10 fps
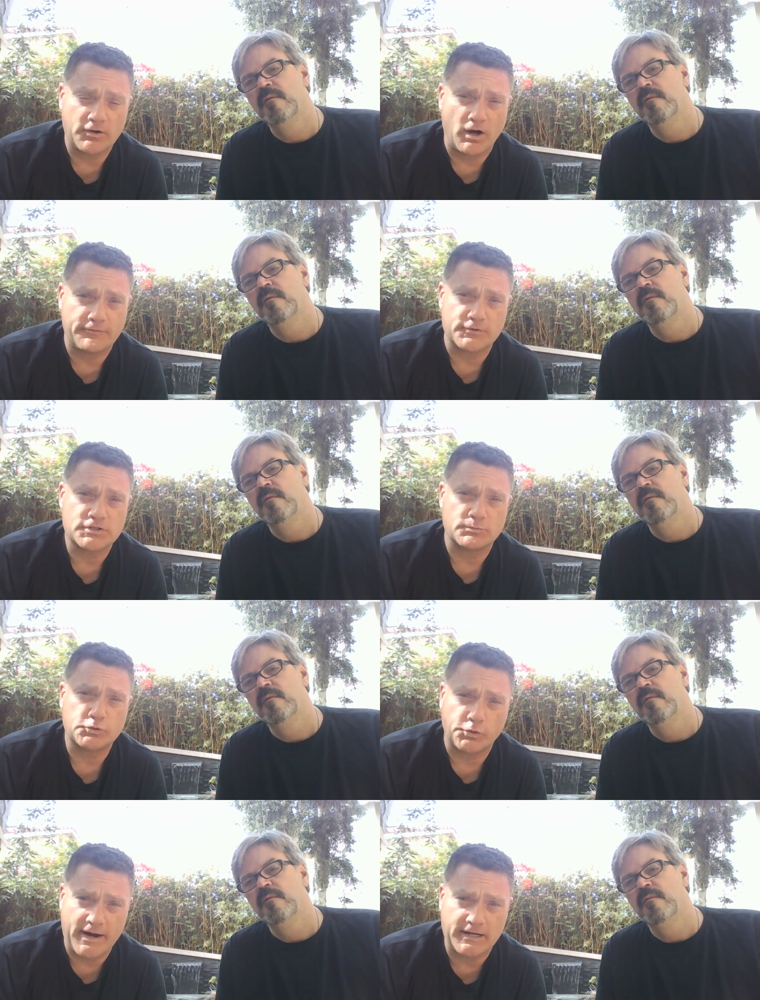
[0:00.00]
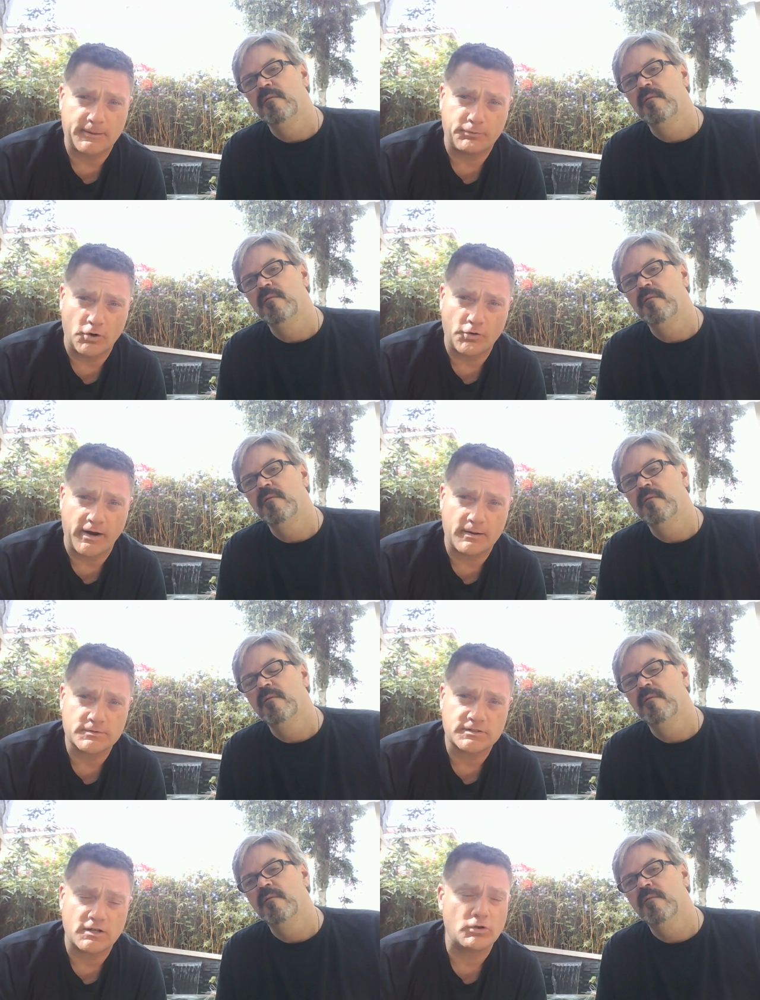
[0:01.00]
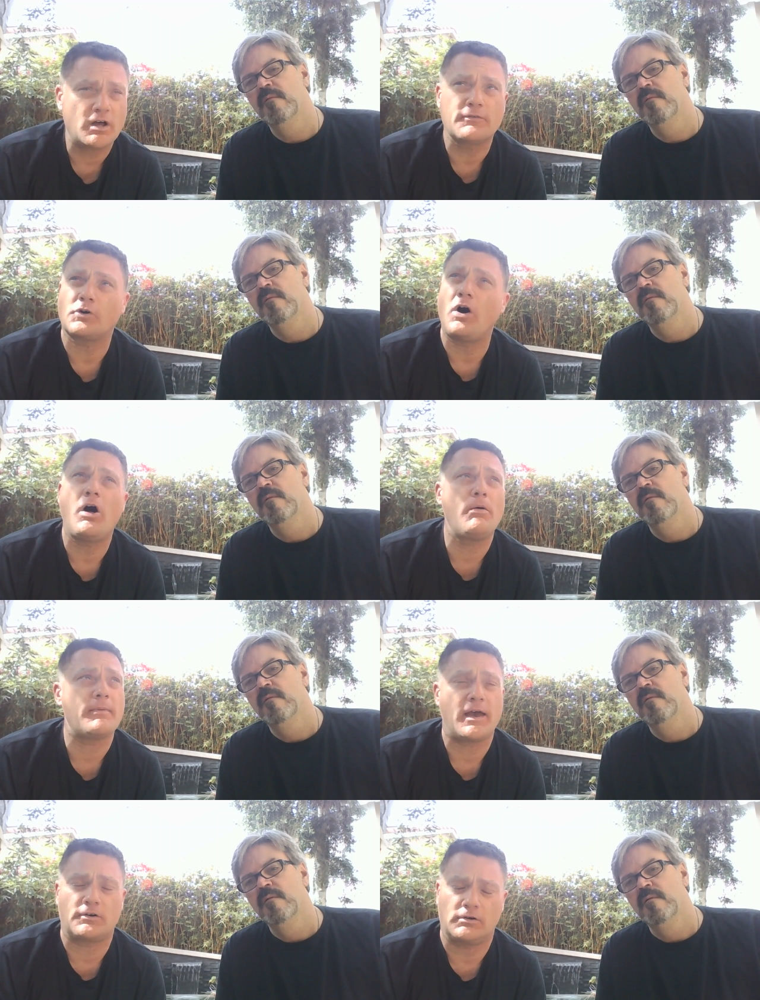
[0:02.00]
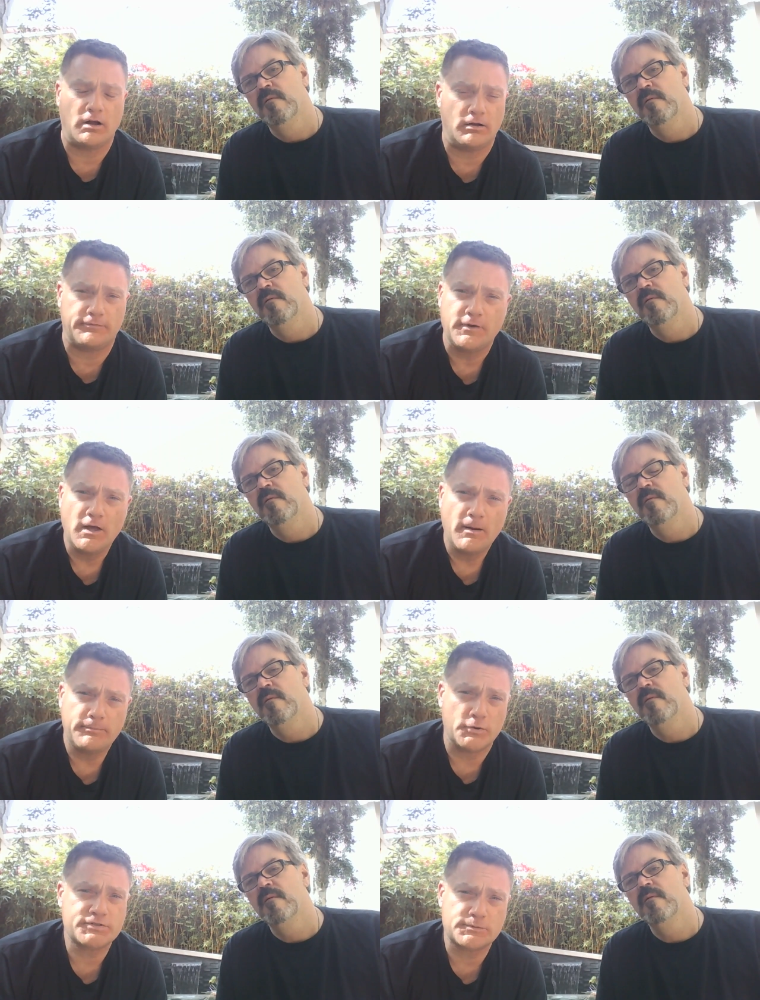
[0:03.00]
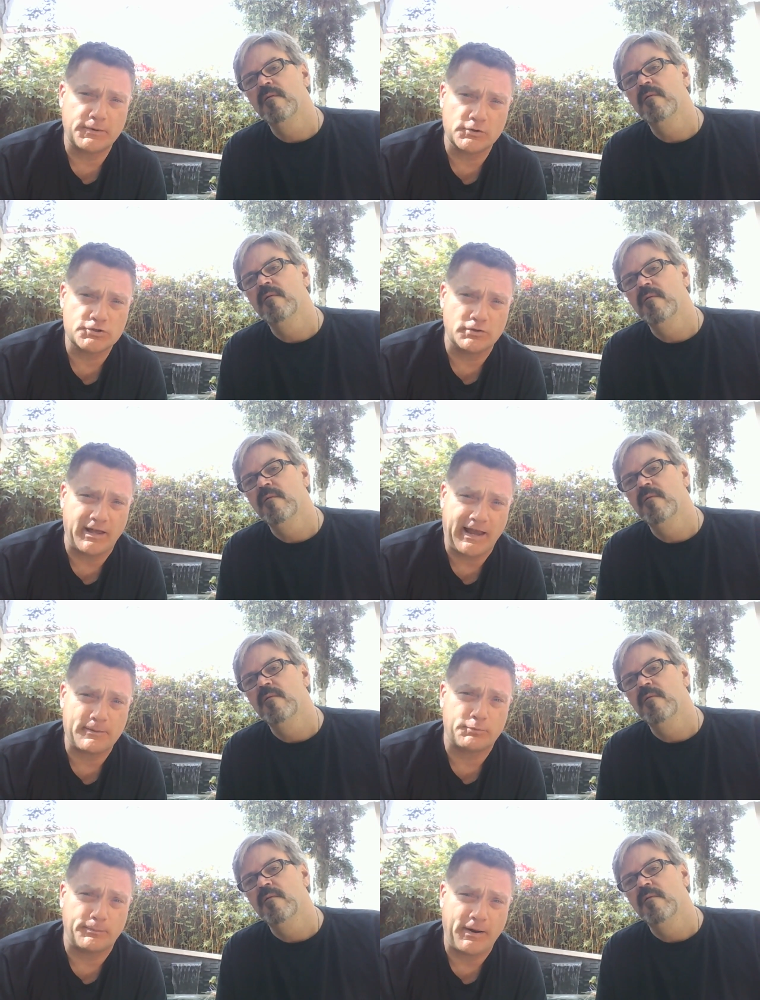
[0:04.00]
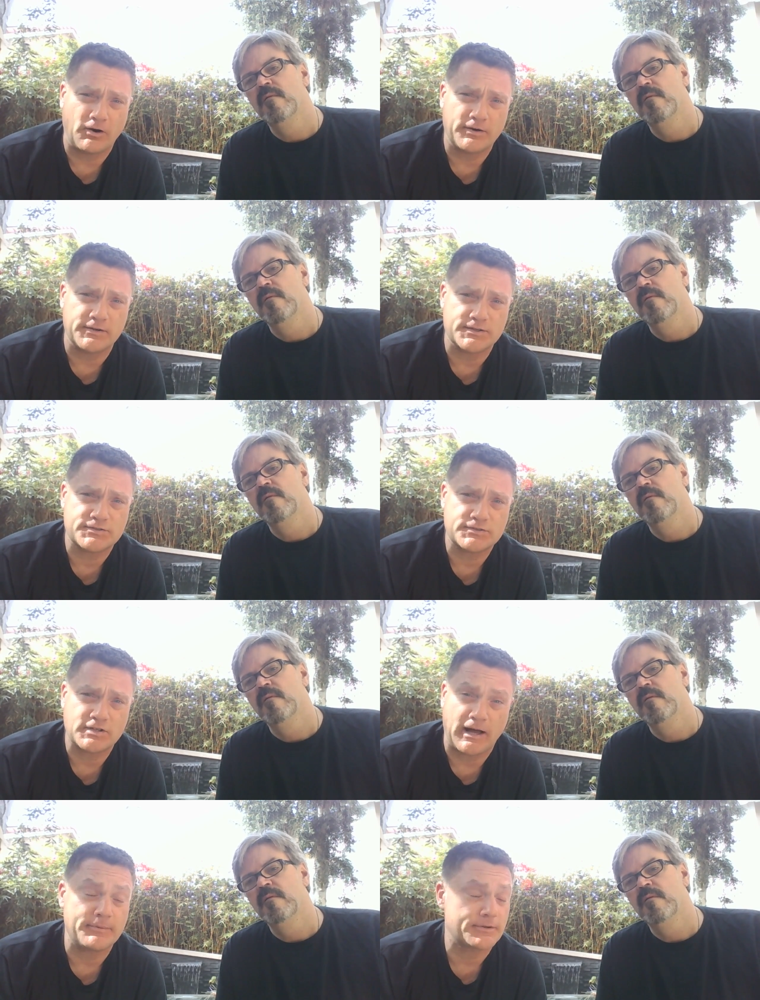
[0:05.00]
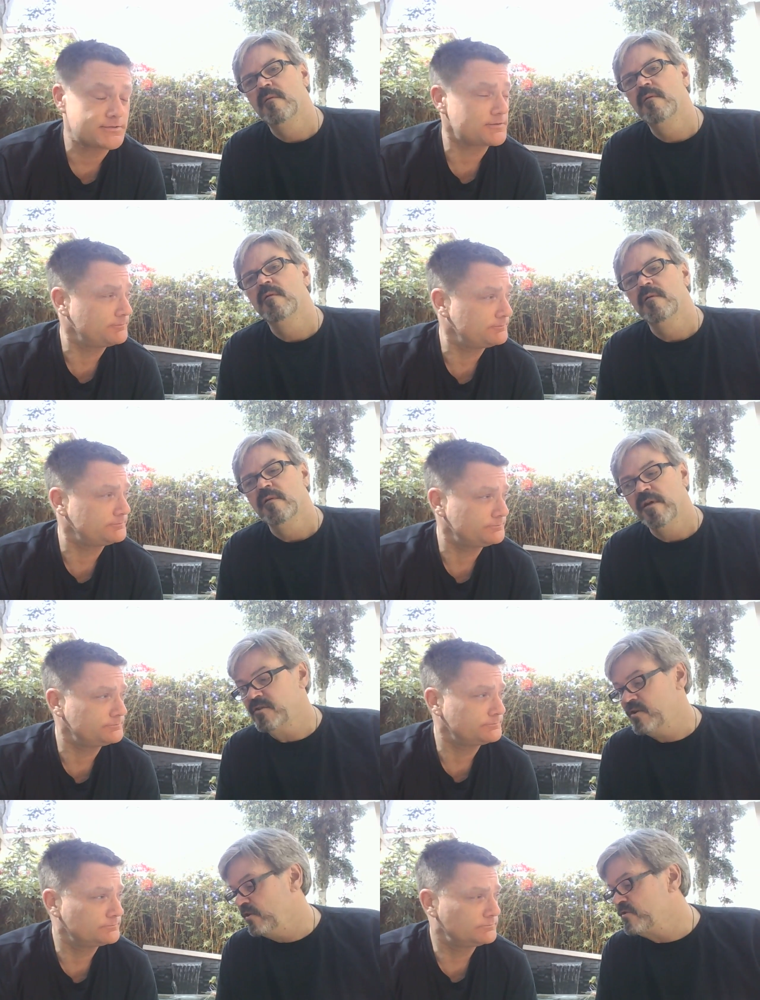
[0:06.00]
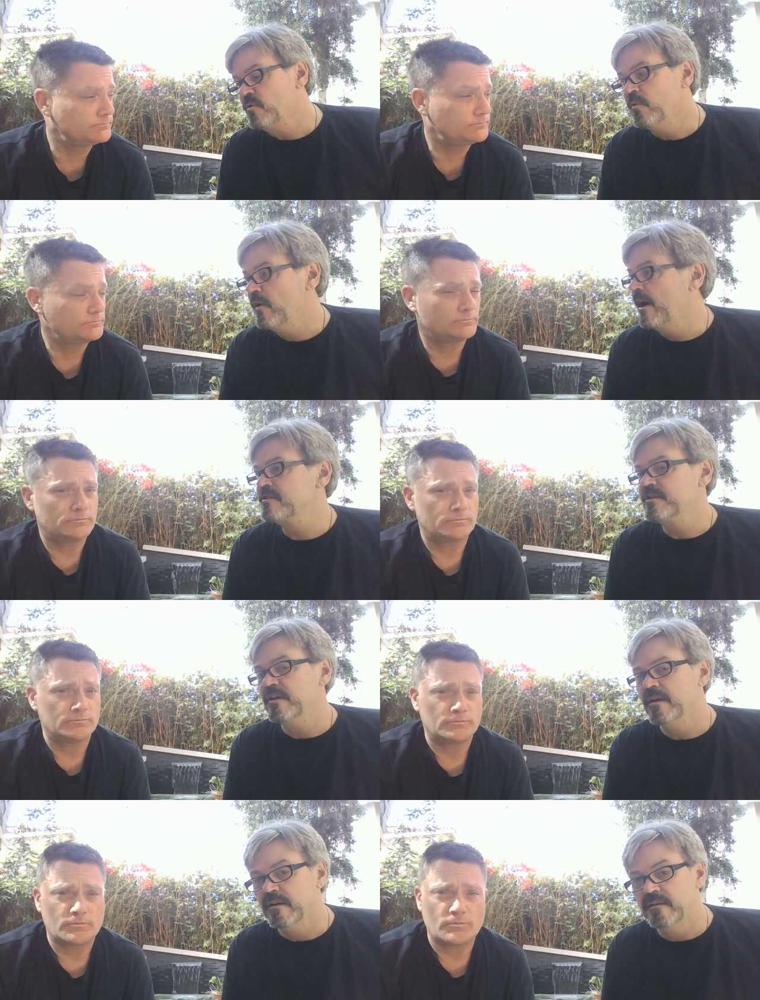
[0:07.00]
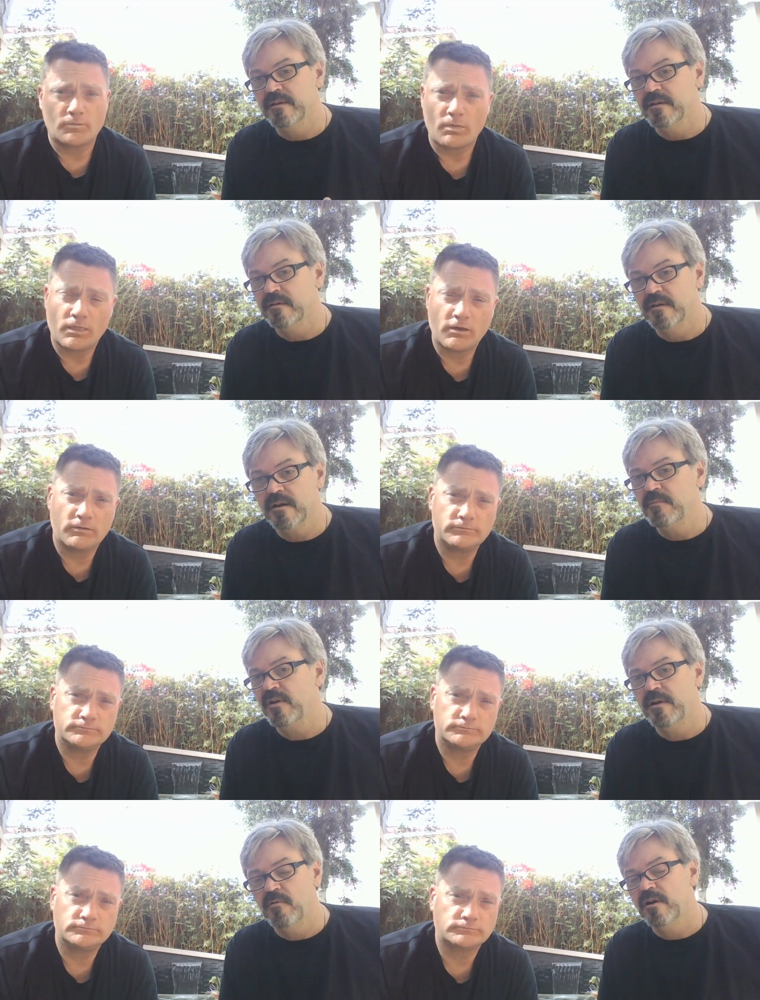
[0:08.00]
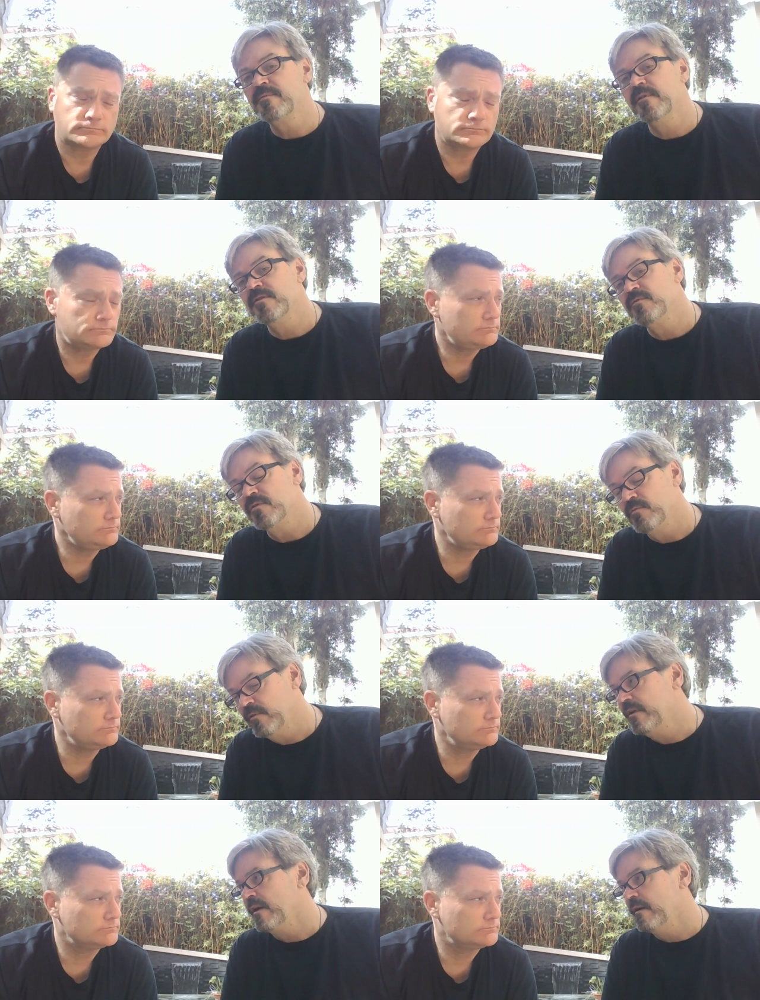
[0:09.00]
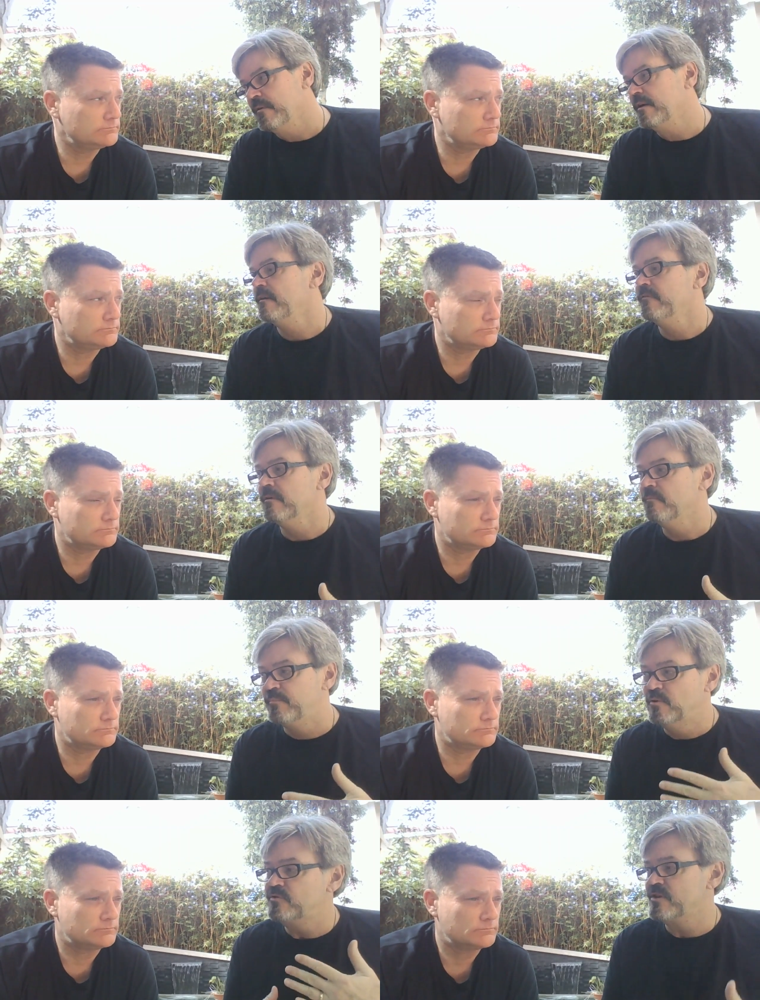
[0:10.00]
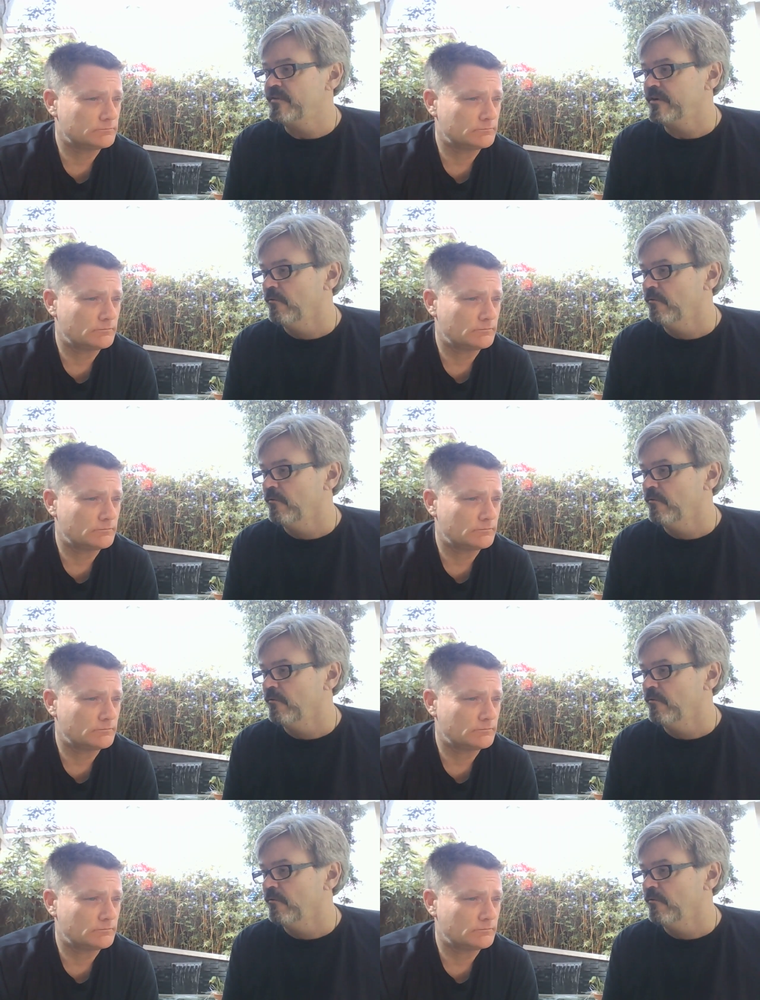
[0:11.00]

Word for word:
Speaker 1: and offer some training programs that'll cover all manner of both spiritual and preparedness
Speaker 2: topics. That's good. So we're actually going to, the, the, community watchmen is, is really going to be kind of a boots on the